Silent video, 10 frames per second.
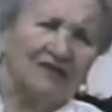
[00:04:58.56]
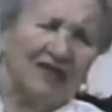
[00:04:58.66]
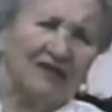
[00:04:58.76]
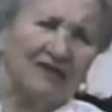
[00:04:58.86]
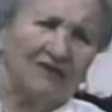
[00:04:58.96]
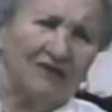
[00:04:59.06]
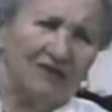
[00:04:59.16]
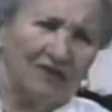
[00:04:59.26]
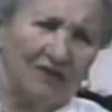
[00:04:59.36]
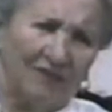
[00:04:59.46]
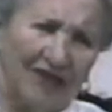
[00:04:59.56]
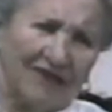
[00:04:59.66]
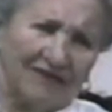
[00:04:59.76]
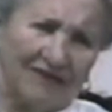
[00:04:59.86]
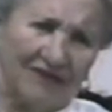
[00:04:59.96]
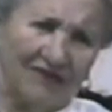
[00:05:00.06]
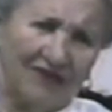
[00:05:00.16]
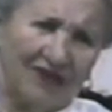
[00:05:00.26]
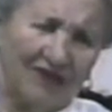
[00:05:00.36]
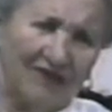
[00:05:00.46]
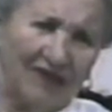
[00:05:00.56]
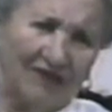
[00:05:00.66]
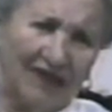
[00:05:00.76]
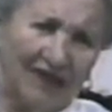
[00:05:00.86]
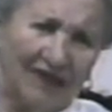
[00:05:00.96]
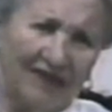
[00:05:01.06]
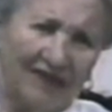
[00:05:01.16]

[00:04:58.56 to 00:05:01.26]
of Santo Tomas de Villanueva